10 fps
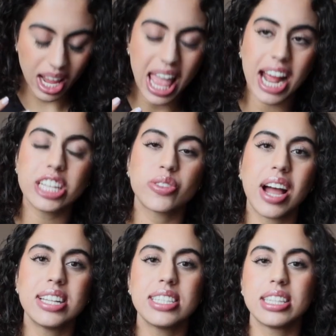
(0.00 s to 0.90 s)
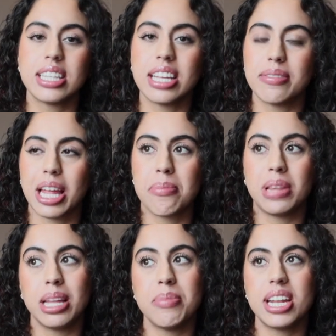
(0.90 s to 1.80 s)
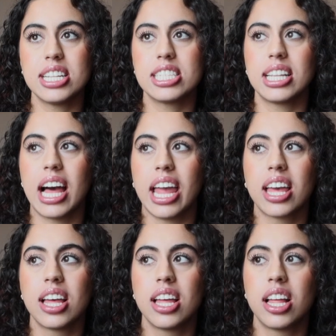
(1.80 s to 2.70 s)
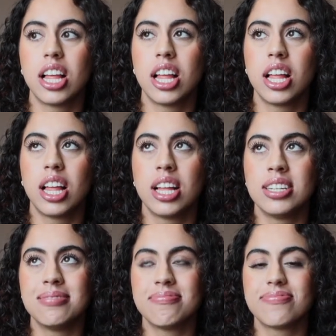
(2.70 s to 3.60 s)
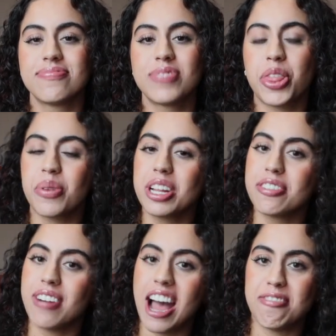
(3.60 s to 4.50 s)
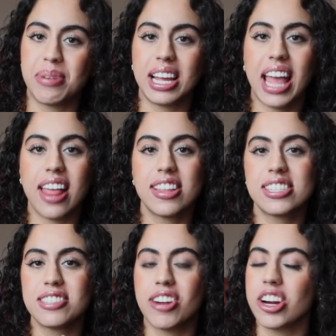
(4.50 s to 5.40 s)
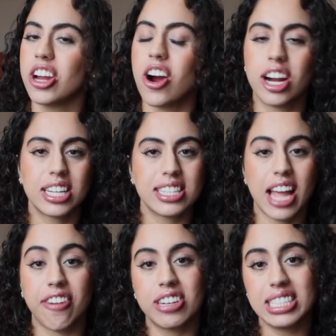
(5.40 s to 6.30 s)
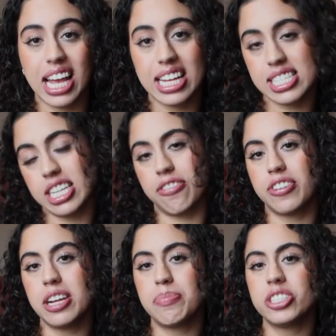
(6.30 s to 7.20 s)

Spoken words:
And I tried to limit it to like 3 to 5, but again, this is very hard because every day is different.